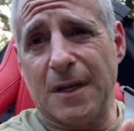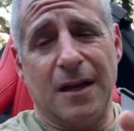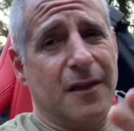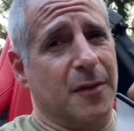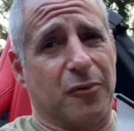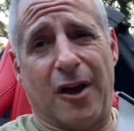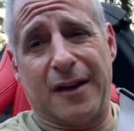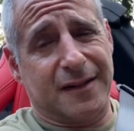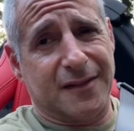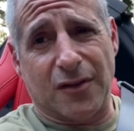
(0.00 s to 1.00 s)
The product
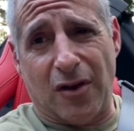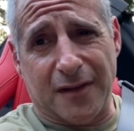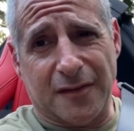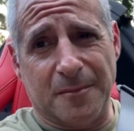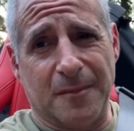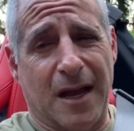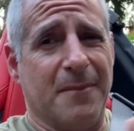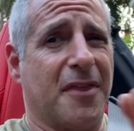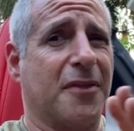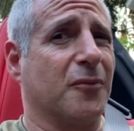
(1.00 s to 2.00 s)
is awesome. I'm
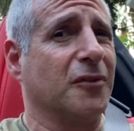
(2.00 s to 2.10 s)
thrilled